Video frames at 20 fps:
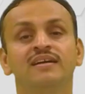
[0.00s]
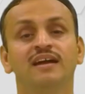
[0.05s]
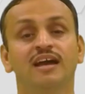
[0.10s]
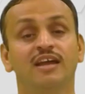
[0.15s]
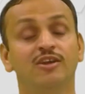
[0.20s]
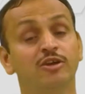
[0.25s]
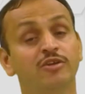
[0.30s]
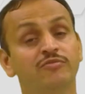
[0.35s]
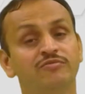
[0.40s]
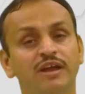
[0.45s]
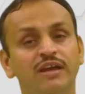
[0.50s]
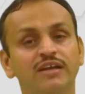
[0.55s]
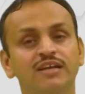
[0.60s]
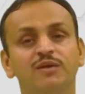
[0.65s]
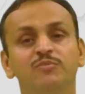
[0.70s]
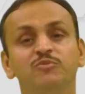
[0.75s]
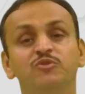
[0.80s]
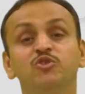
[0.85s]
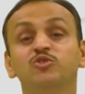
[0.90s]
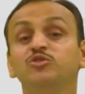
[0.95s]
Hello and
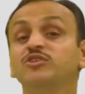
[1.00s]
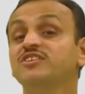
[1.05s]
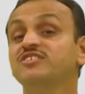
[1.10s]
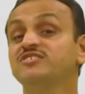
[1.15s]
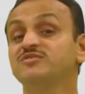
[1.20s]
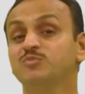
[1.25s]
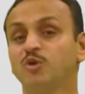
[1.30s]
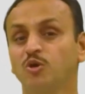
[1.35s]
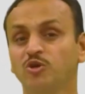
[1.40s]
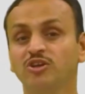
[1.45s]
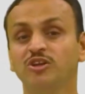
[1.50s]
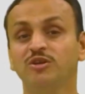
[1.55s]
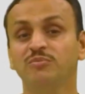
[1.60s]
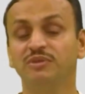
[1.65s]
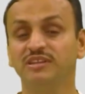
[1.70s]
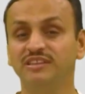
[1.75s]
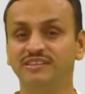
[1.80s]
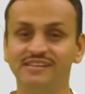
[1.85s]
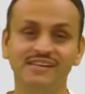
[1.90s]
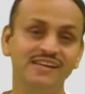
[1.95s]
welcome to this module
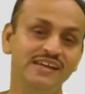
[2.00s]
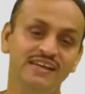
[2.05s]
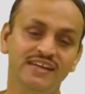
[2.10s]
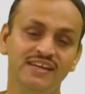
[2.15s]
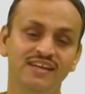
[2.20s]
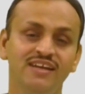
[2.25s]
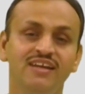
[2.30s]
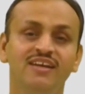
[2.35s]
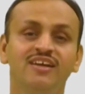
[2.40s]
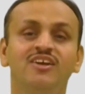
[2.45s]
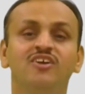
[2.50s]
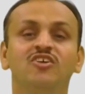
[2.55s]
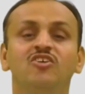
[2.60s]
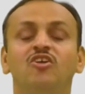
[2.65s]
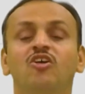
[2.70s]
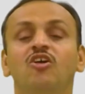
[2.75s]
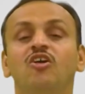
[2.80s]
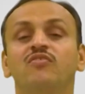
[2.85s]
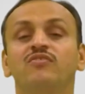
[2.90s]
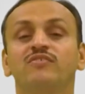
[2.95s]
number 3
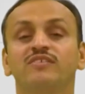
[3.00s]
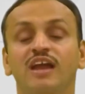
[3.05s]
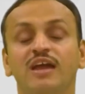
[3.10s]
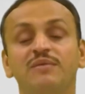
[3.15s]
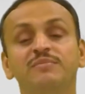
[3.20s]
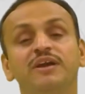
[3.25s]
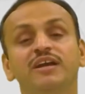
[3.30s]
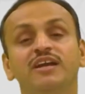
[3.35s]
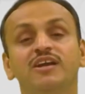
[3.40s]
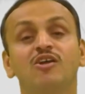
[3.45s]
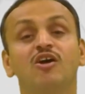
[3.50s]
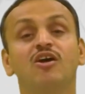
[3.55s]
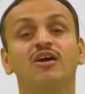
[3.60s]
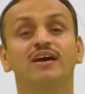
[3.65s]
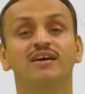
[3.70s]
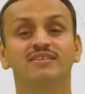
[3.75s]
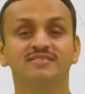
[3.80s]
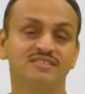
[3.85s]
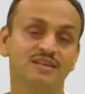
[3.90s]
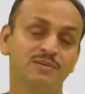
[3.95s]
of Climate Clock
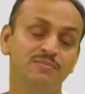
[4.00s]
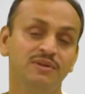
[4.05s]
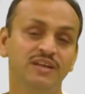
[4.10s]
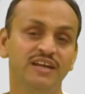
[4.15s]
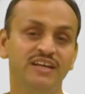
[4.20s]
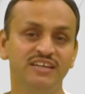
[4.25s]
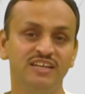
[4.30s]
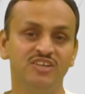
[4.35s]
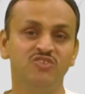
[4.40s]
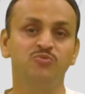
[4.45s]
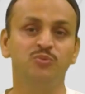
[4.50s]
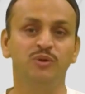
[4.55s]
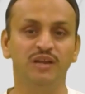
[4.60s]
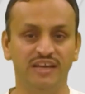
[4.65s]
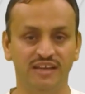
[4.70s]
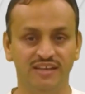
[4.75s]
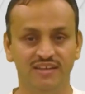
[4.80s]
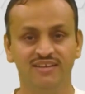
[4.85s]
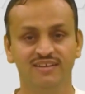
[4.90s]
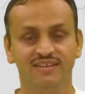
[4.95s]
Assembly and
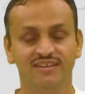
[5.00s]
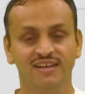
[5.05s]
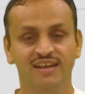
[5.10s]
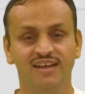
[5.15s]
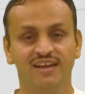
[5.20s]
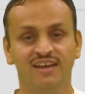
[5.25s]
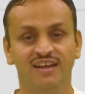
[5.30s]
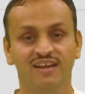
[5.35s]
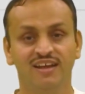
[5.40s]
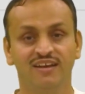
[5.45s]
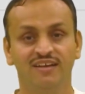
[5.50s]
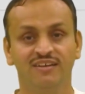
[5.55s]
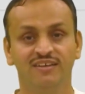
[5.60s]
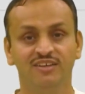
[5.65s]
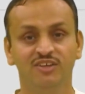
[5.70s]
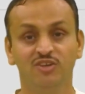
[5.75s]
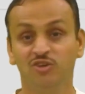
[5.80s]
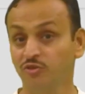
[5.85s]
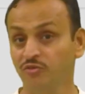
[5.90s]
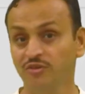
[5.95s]
Display.
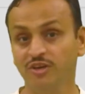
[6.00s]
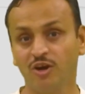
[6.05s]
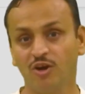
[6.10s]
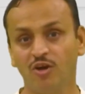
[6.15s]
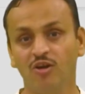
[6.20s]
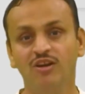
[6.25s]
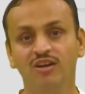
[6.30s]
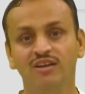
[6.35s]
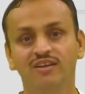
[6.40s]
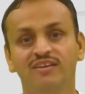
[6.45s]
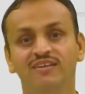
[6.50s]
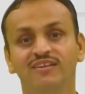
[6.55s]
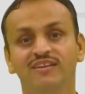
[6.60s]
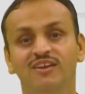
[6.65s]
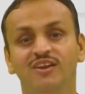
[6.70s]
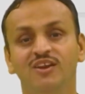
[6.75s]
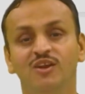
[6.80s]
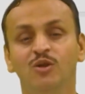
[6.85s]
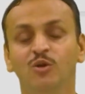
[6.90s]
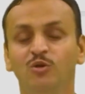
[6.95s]
You know, we are all
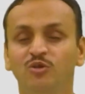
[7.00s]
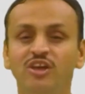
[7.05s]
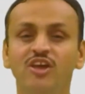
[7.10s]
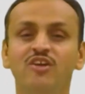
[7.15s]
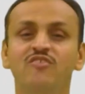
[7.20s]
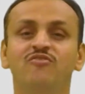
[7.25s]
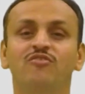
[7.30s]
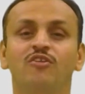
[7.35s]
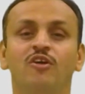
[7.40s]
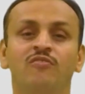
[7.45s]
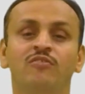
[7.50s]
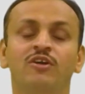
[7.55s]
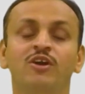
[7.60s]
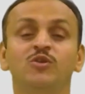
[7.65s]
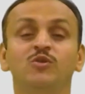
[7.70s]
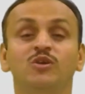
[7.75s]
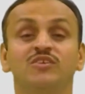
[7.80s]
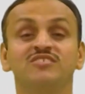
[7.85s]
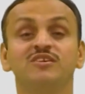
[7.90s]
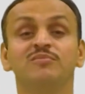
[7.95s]
looking forward
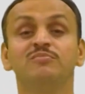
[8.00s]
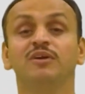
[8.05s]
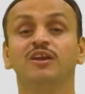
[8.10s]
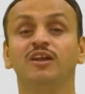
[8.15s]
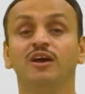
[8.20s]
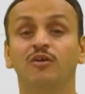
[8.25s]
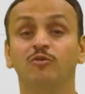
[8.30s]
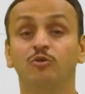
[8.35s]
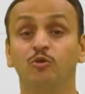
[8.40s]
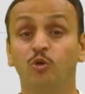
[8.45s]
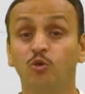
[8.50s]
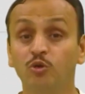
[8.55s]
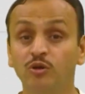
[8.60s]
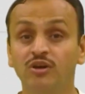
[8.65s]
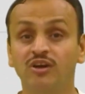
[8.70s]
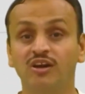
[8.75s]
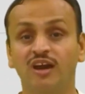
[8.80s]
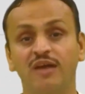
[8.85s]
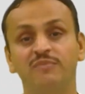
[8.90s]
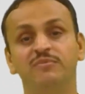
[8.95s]
to assemble our own
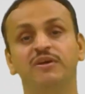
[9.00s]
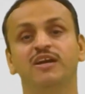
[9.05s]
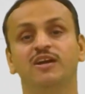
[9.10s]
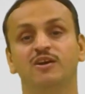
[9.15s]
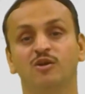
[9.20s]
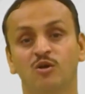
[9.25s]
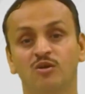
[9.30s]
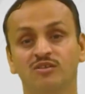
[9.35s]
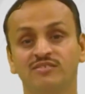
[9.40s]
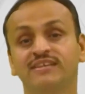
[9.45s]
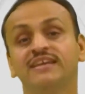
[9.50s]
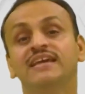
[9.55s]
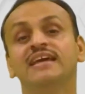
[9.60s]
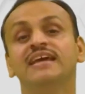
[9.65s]
climate clocks.